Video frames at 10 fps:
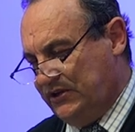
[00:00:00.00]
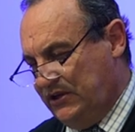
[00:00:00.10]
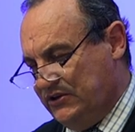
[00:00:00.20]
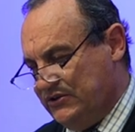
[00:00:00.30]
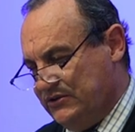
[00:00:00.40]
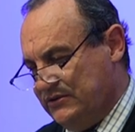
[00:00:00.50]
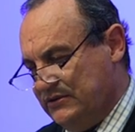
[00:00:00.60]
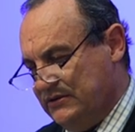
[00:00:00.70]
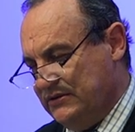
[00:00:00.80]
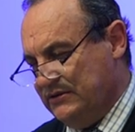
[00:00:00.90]
teach,
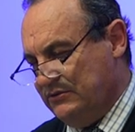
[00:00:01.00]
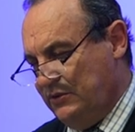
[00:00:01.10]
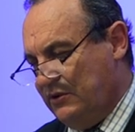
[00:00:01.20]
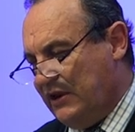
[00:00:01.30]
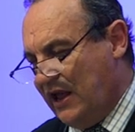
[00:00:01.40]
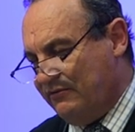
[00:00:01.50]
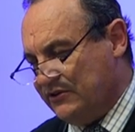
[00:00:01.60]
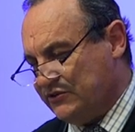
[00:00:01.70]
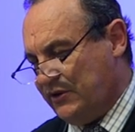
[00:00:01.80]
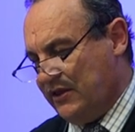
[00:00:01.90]
we don't have the
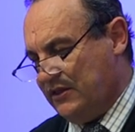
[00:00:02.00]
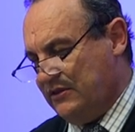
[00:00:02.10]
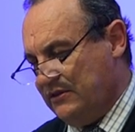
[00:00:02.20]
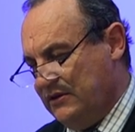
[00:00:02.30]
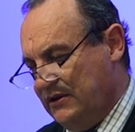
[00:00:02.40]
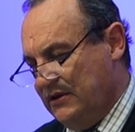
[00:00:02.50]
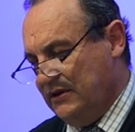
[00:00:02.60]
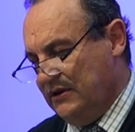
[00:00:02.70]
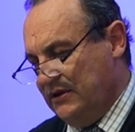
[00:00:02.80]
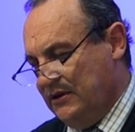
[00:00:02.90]
strength.
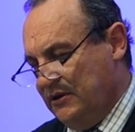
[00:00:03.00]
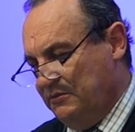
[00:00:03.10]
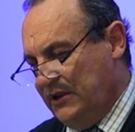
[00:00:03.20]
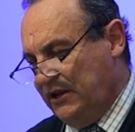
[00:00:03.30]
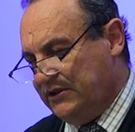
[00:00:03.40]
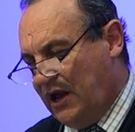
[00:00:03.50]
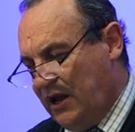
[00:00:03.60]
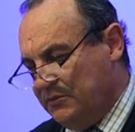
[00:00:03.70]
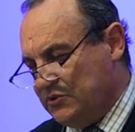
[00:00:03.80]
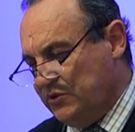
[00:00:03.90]
Many
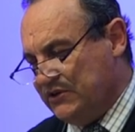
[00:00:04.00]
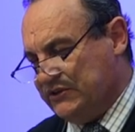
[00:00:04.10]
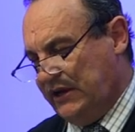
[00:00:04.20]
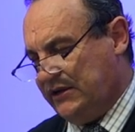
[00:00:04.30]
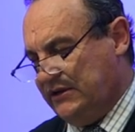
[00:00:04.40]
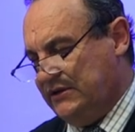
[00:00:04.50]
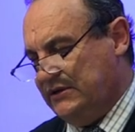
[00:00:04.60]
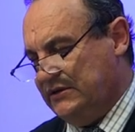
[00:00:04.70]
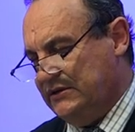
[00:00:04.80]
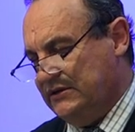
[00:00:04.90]
times we are sick,
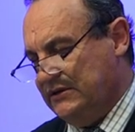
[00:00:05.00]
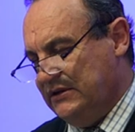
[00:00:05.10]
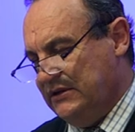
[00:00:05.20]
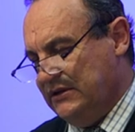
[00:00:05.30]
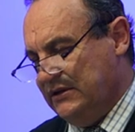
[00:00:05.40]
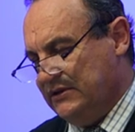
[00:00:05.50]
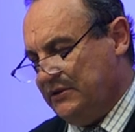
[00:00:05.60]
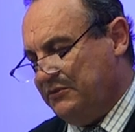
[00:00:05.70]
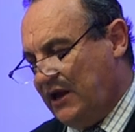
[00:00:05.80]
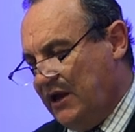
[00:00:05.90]

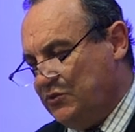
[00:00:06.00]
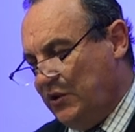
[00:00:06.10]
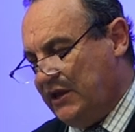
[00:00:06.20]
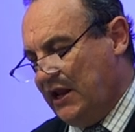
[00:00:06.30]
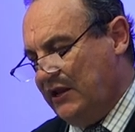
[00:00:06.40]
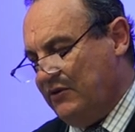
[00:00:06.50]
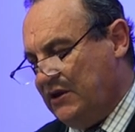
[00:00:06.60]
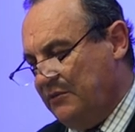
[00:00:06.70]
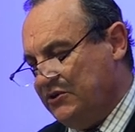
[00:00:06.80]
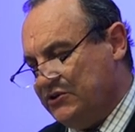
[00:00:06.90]
sometimes we can't even
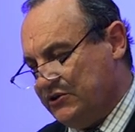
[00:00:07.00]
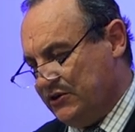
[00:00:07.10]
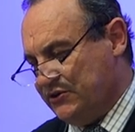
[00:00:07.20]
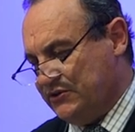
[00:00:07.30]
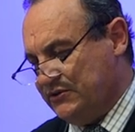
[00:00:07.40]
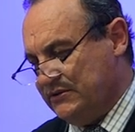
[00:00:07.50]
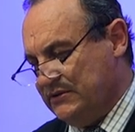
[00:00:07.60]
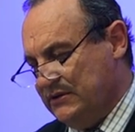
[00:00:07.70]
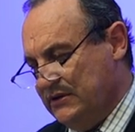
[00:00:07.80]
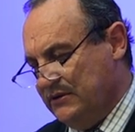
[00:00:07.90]
come to church
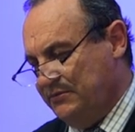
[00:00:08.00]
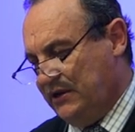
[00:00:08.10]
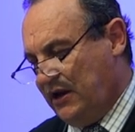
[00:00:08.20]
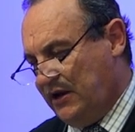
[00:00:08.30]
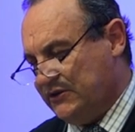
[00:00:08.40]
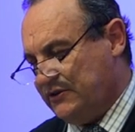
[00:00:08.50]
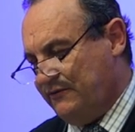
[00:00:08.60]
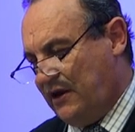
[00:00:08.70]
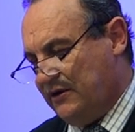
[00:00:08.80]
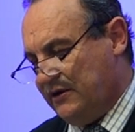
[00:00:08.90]
because of
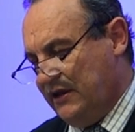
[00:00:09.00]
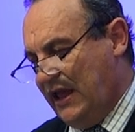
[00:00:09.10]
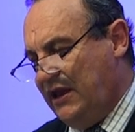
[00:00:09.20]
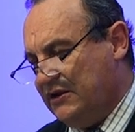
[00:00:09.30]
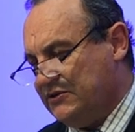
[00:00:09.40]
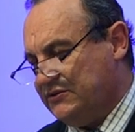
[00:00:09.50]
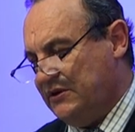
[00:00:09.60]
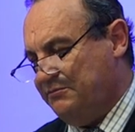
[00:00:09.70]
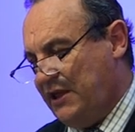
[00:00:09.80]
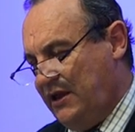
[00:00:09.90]
our aches
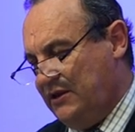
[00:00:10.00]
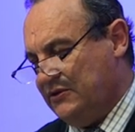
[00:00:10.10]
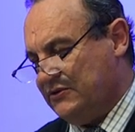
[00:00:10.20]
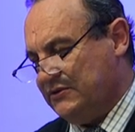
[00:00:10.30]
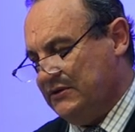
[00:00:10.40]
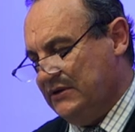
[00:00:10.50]
and pains